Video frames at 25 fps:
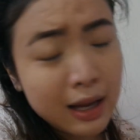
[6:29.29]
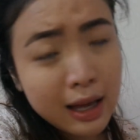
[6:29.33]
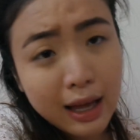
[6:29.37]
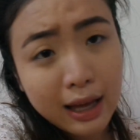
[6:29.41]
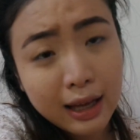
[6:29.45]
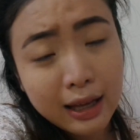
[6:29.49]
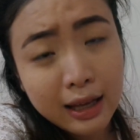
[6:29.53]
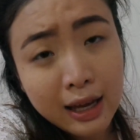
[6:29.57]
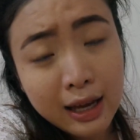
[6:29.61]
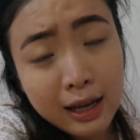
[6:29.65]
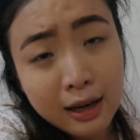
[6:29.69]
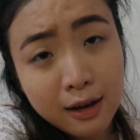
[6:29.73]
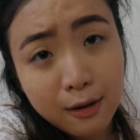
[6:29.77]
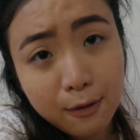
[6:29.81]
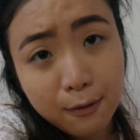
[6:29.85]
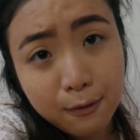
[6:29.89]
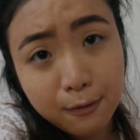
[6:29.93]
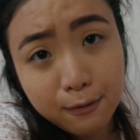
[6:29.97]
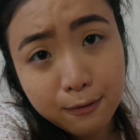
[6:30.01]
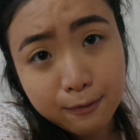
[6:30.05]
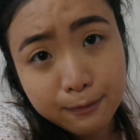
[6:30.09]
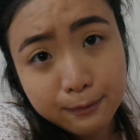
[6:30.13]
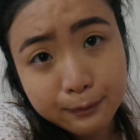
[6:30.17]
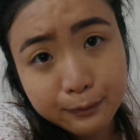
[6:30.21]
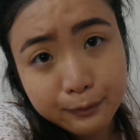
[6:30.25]
I kind
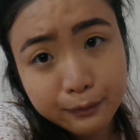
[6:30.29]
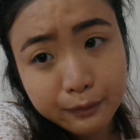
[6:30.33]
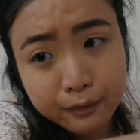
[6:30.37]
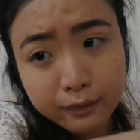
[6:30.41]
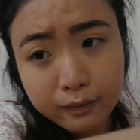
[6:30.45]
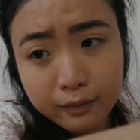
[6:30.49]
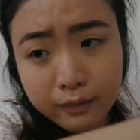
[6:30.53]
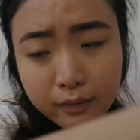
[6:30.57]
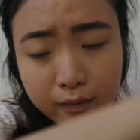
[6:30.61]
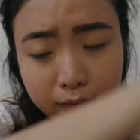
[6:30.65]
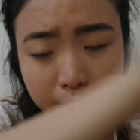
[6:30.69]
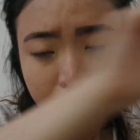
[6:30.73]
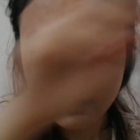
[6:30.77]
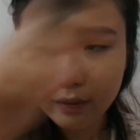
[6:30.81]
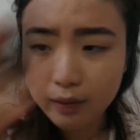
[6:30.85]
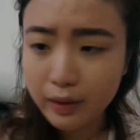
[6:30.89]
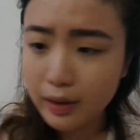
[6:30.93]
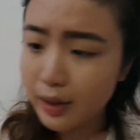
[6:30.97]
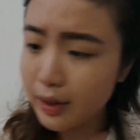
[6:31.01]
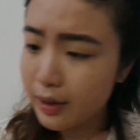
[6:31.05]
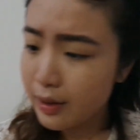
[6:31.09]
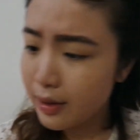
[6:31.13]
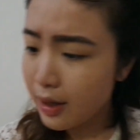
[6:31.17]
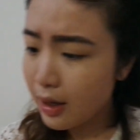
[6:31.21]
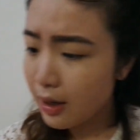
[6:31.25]

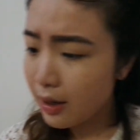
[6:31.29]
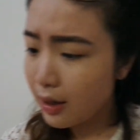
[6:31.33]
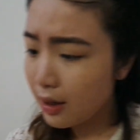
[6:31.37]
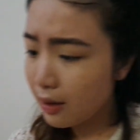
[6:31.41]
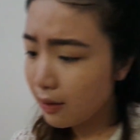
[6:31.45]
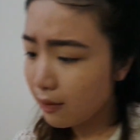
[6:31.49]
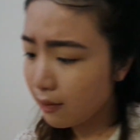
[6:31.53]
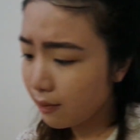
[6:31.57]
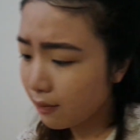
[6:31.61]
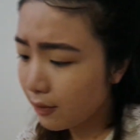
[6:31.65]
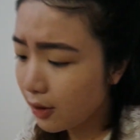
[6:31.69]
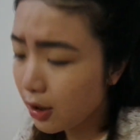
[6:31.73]
of decided,